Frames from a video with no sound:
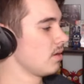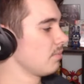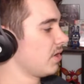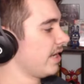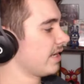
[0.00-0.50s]

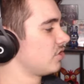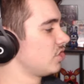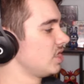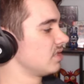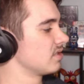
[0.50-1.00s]
but like,
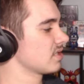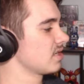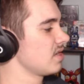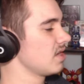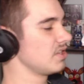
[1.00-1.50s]
geez,
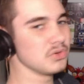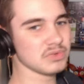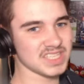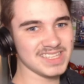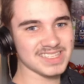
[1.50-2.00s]
you
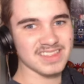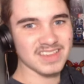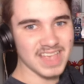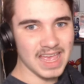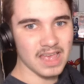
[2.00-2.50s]
tease the
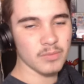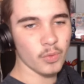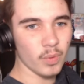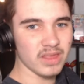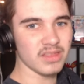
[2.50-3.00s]
game
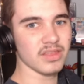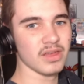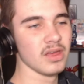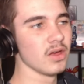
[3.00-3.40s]
with